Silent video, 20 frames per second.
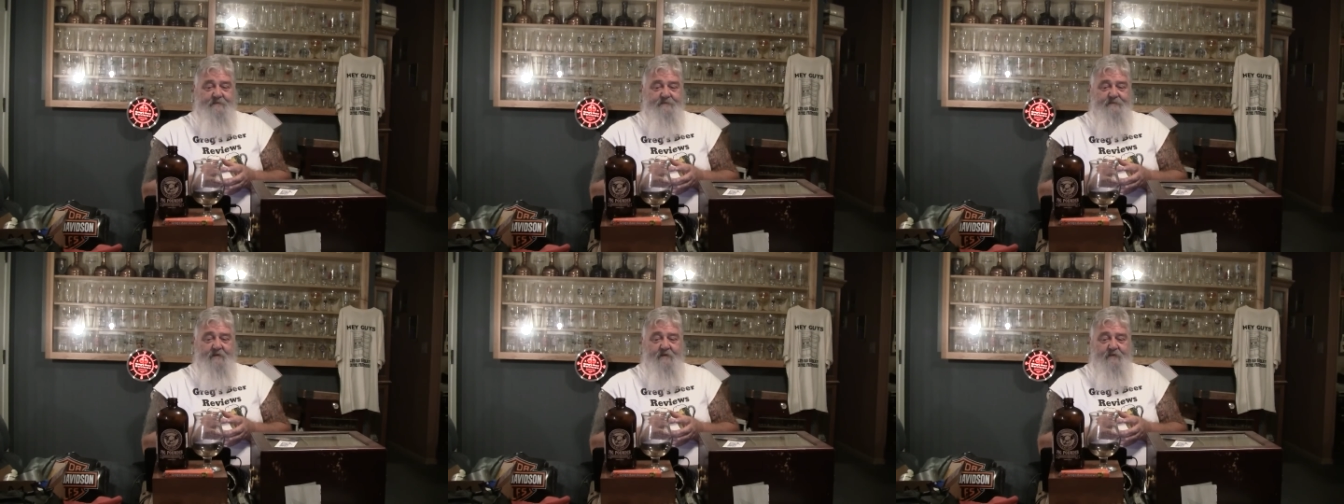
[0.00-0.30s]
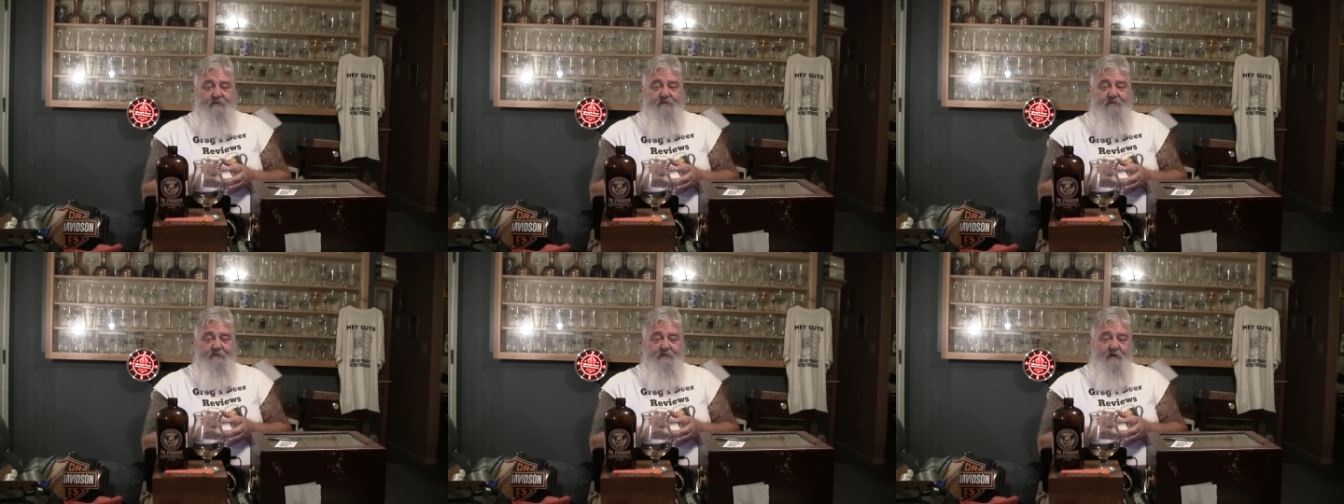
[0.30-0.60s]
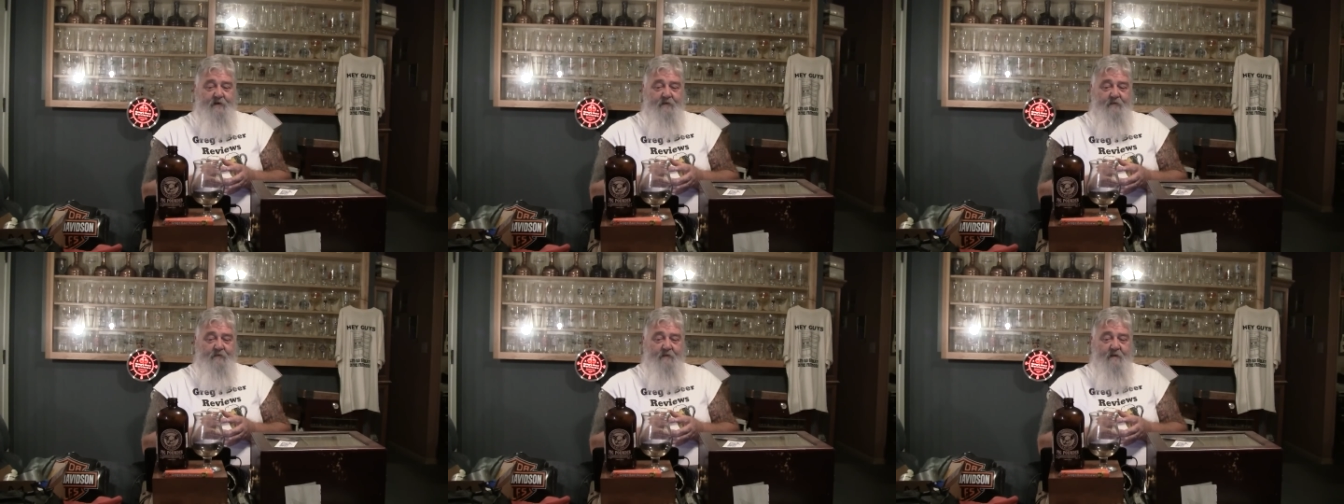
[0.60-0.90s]
so you'll
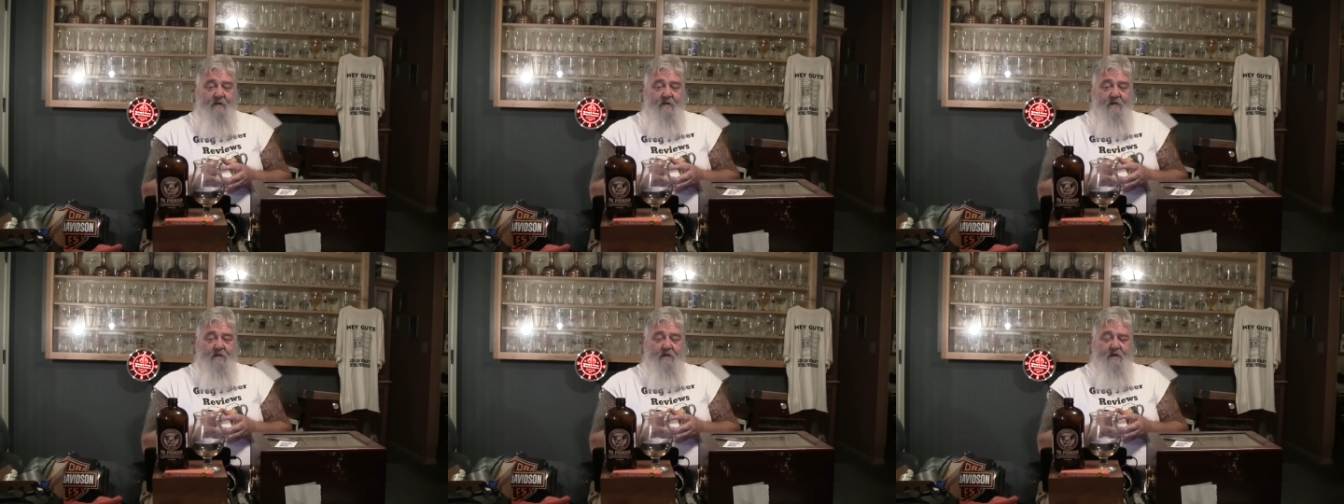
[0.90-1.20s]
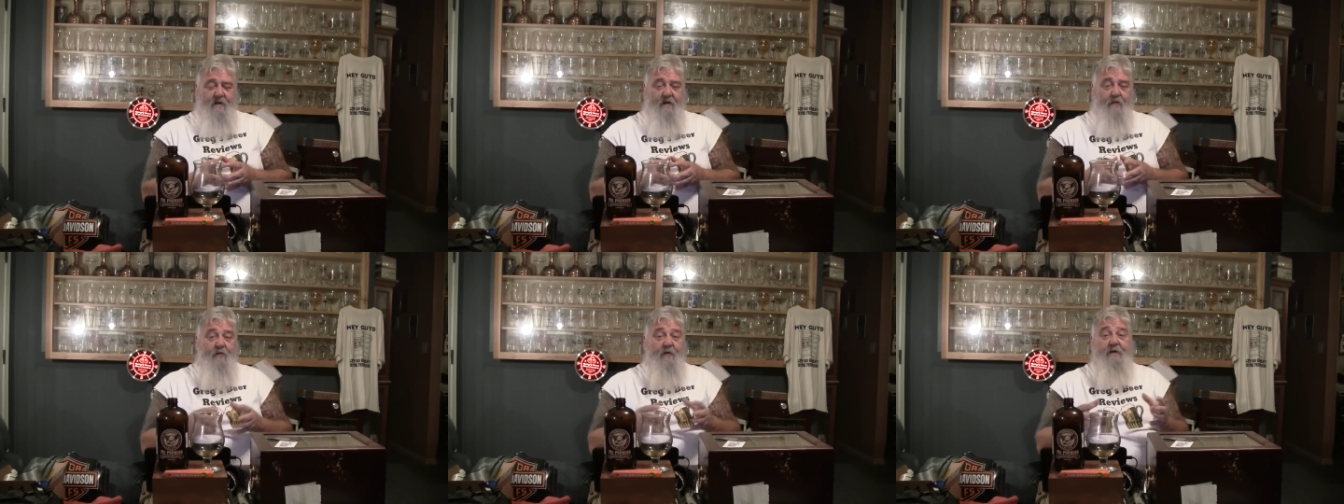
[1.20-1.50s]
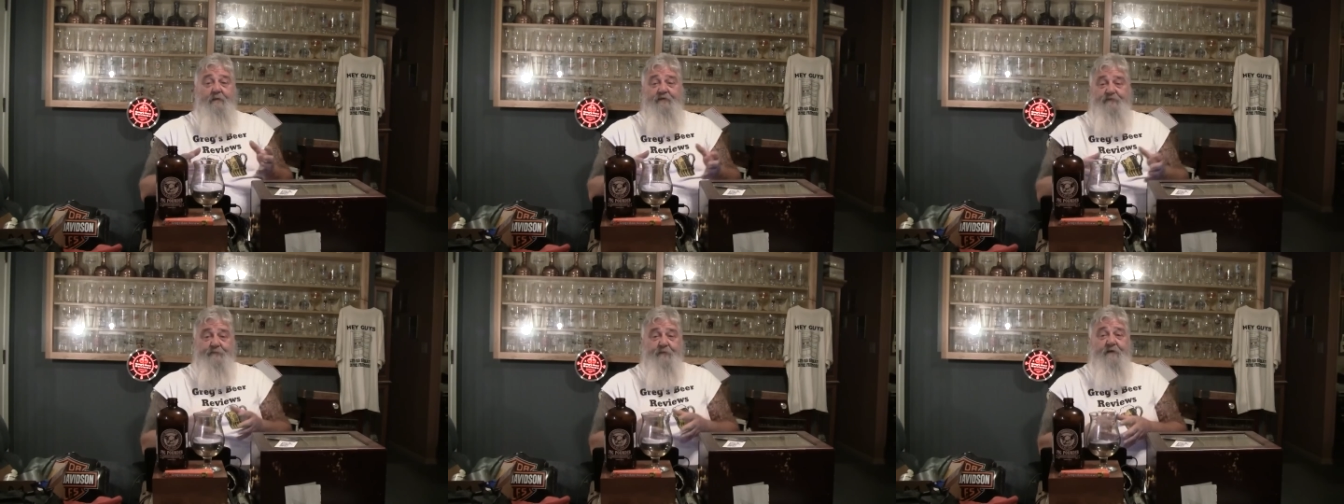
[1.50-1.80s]
know uh, when
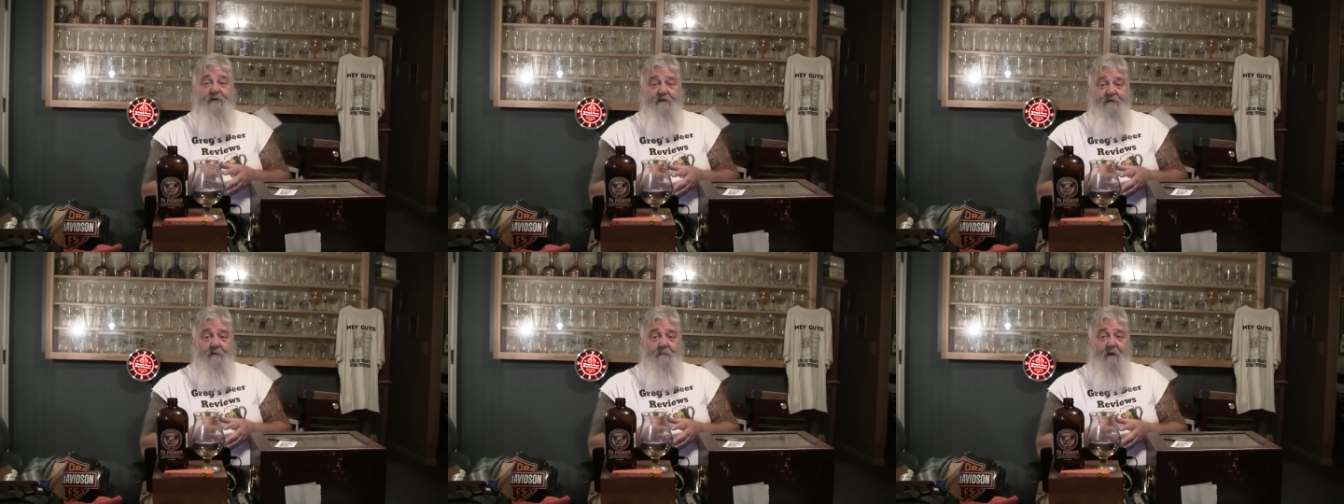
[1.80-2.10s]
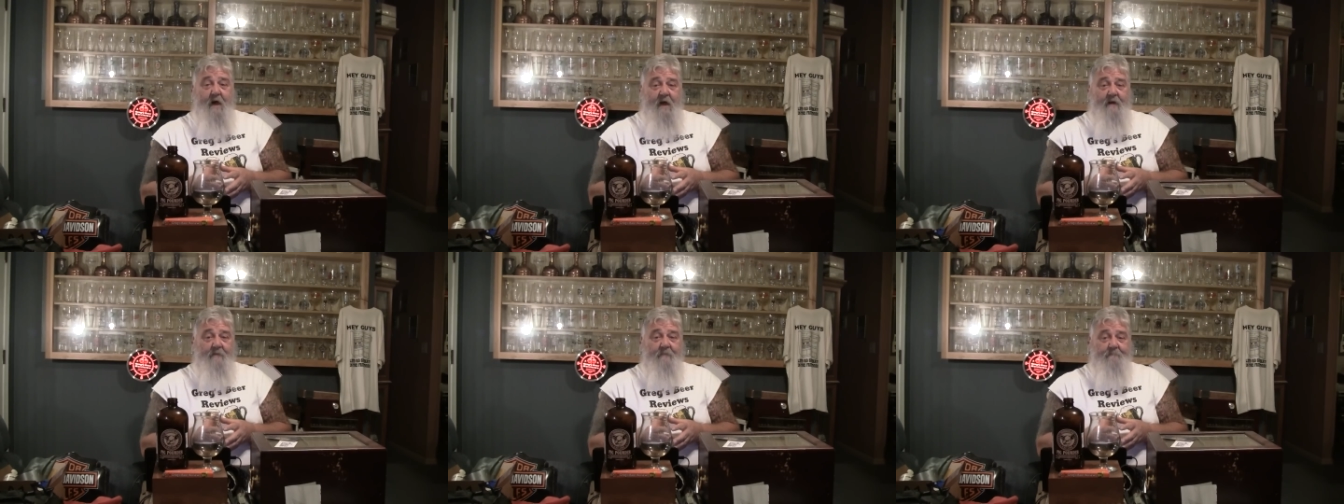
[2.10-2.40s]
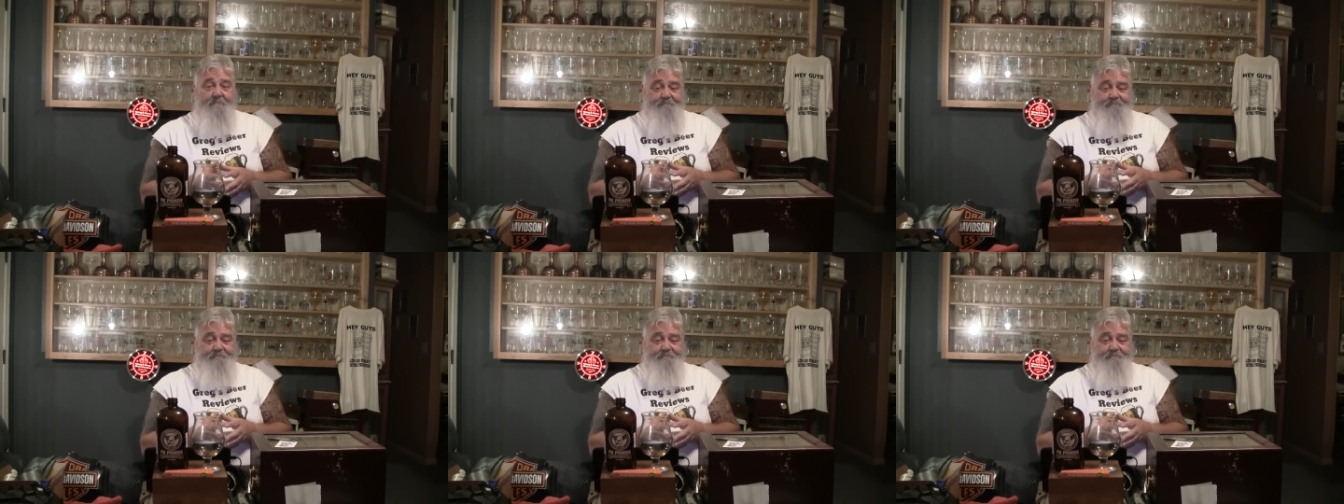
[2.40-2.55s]
it was put in the bottle.